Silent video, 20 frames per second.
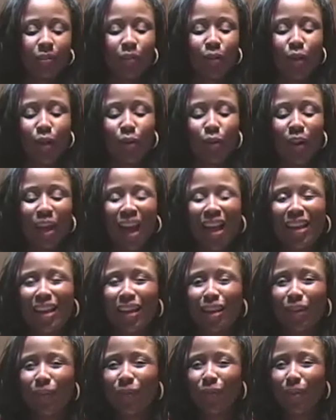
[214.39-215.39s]
you like
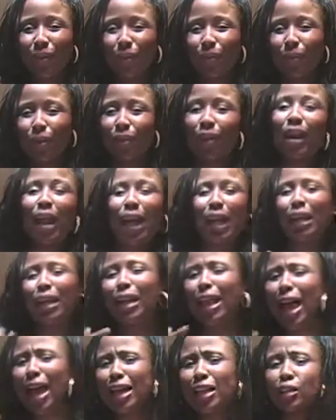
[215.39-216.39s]
eating food with like
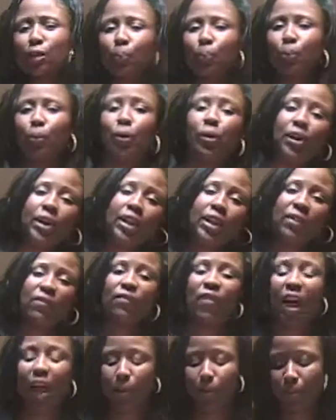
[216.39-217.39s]
nice, pretty,
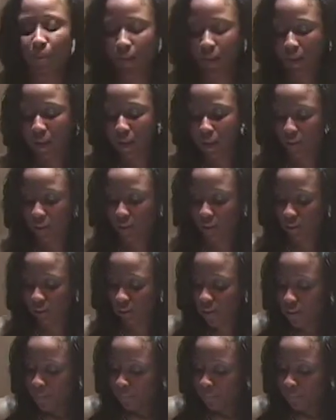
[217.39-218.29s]
vibrant colors.